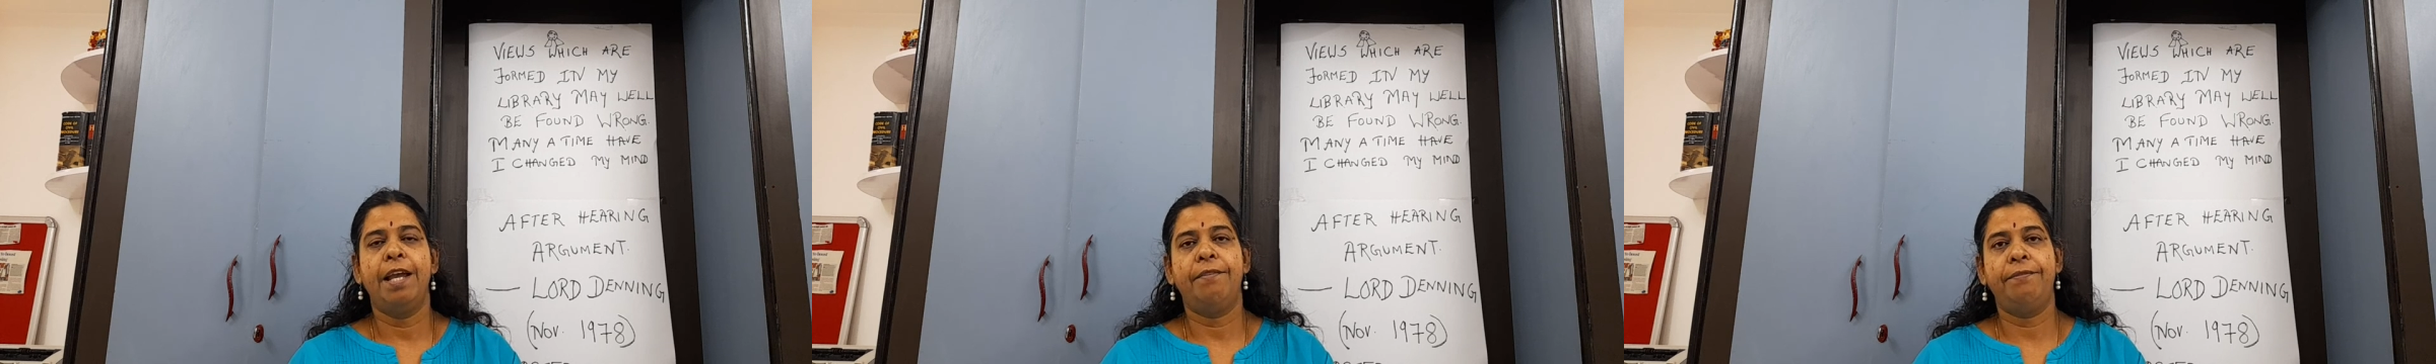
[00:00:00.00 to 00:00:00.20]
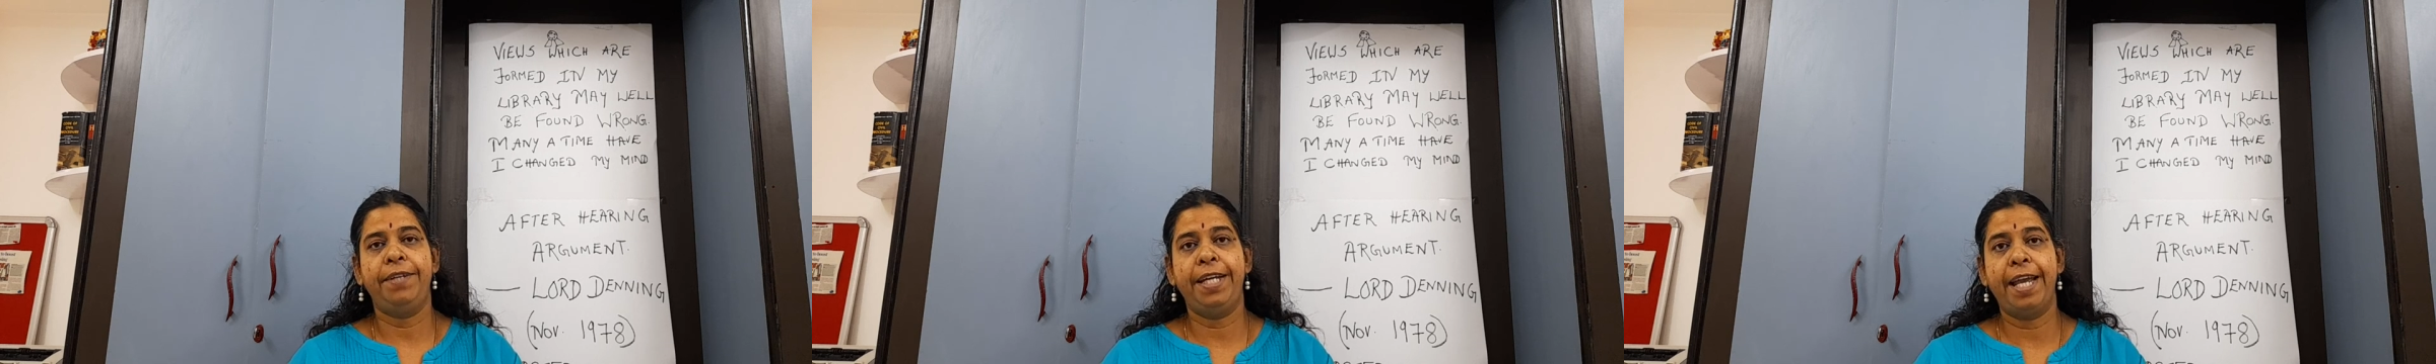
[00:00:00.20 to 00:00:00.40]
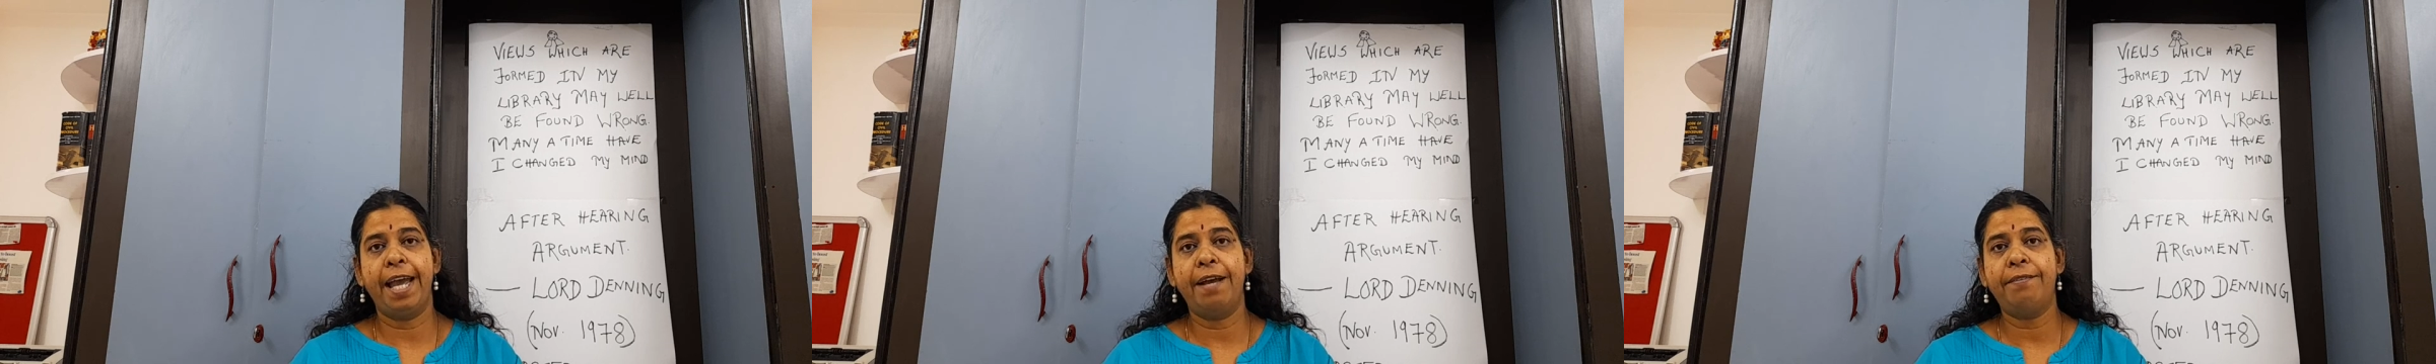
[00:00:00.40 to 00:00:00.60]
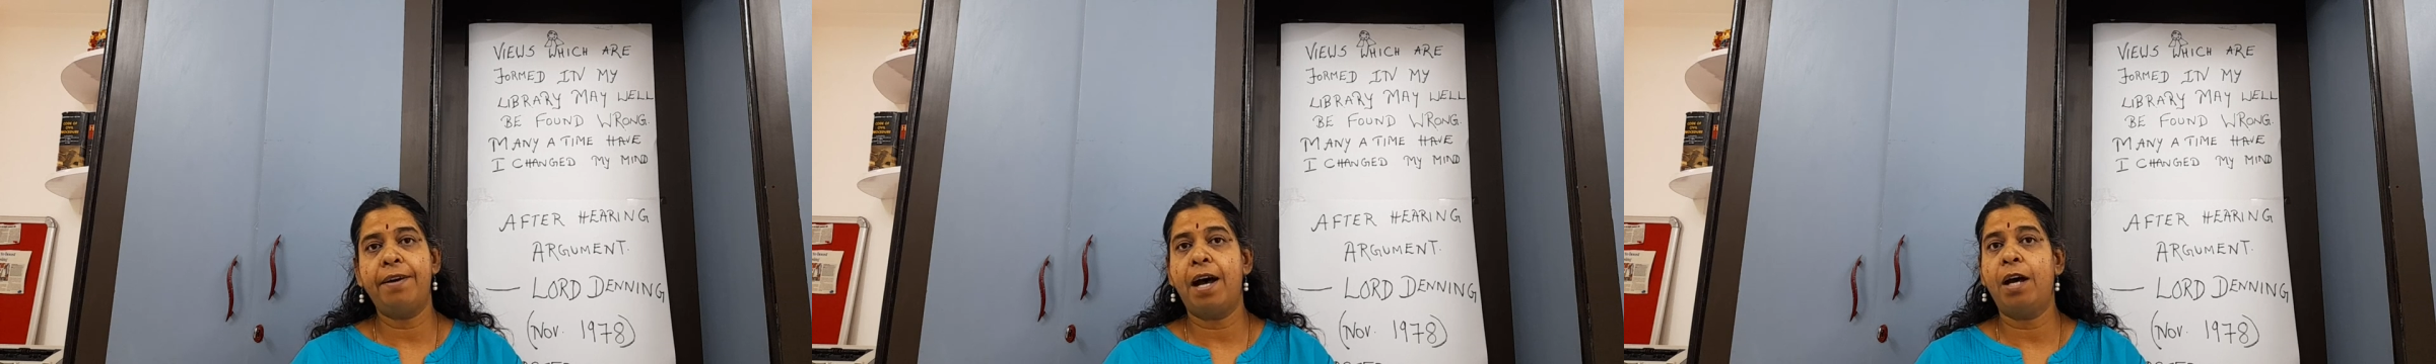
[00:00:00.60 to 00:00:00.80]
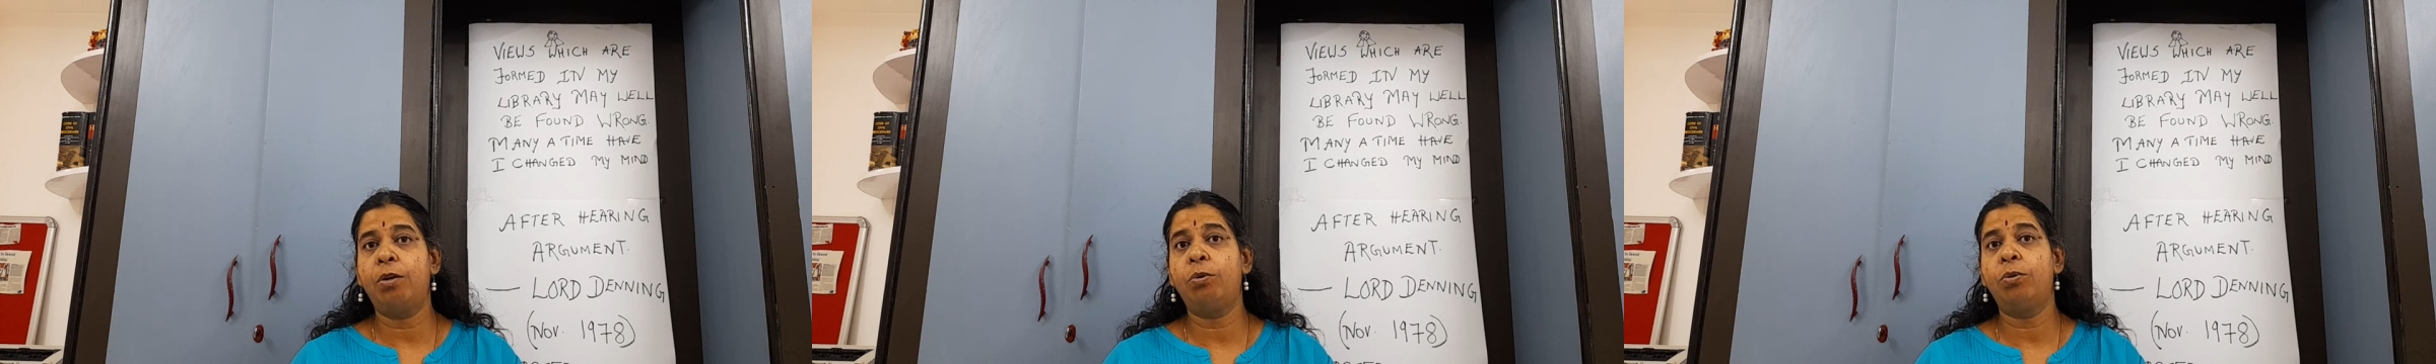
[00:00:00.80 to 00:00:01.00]
We have
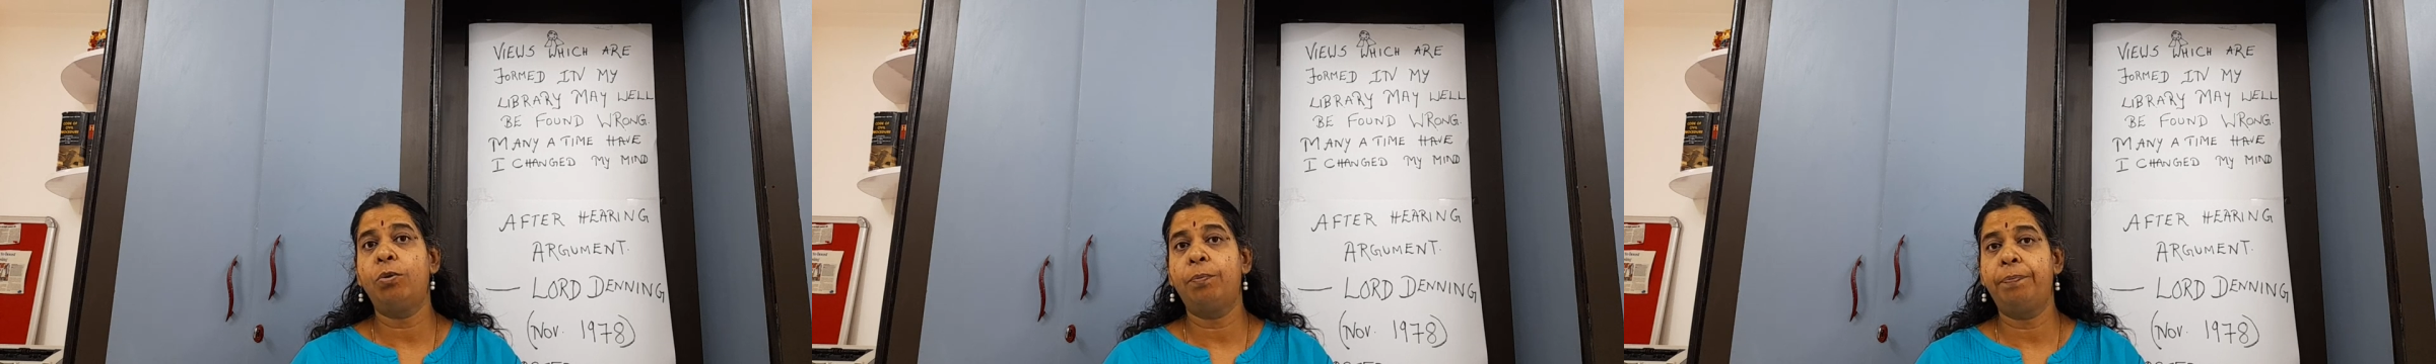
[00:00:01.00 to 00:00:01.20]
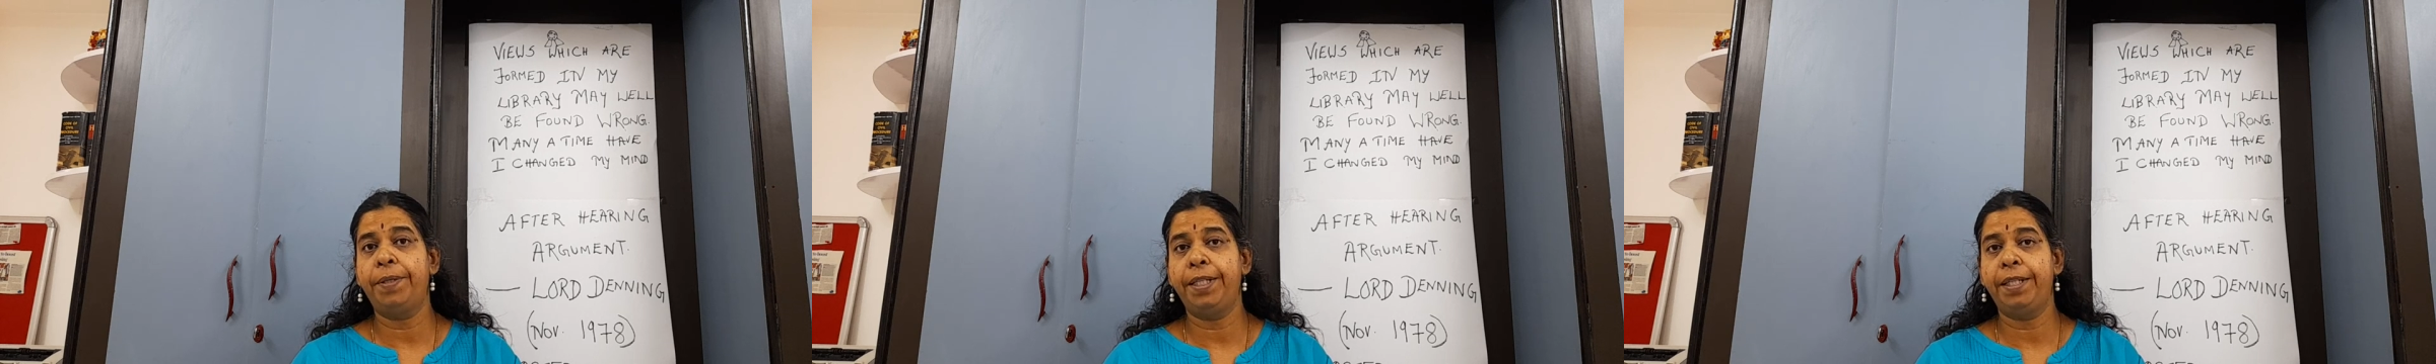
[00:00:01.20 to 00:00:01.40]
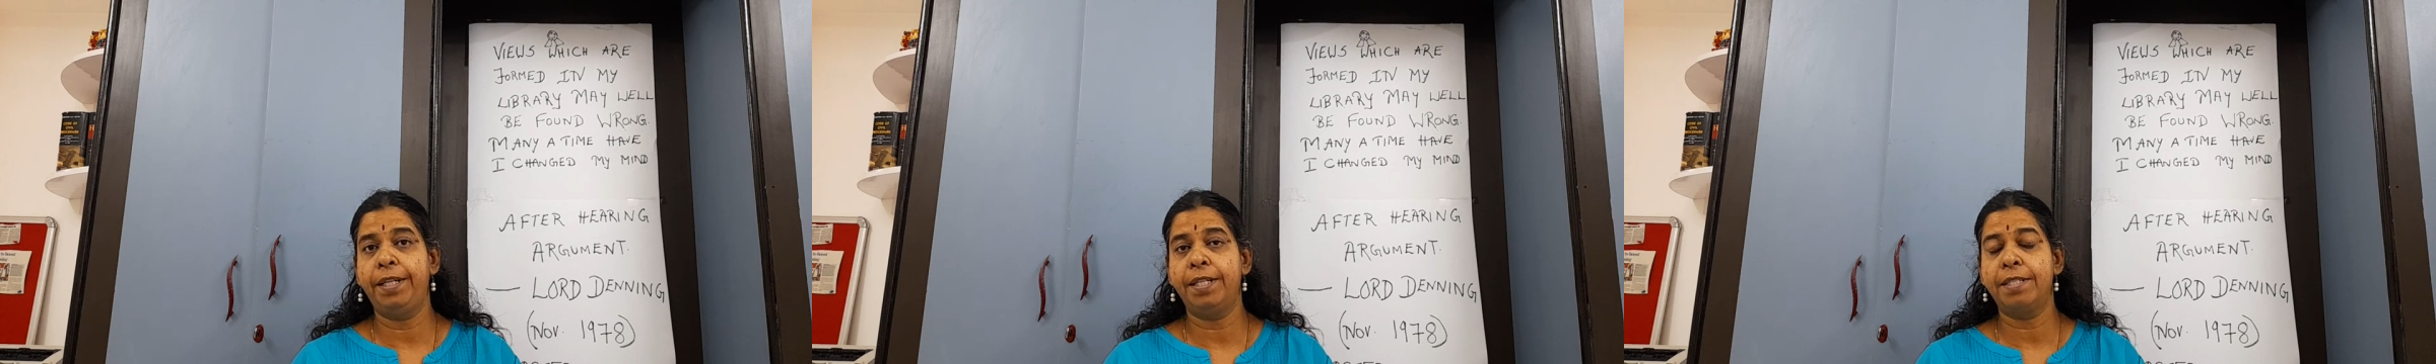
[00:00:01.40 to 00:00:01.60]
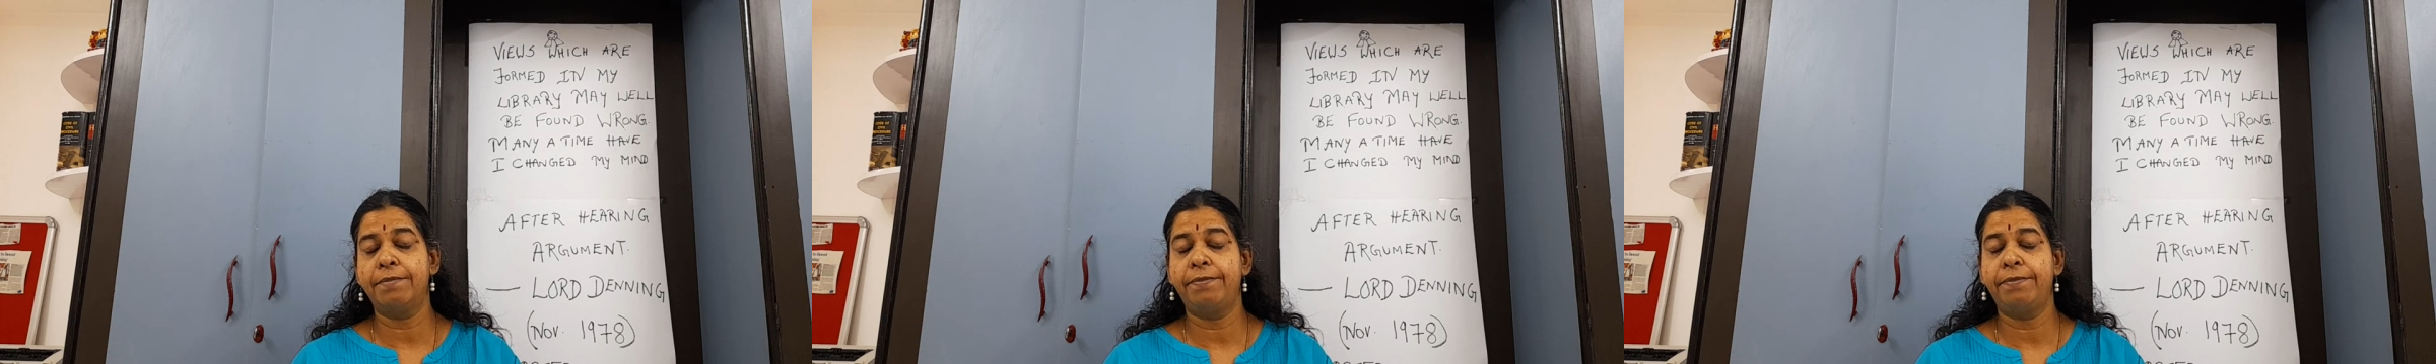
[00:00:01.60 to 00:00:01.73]
our own opinions.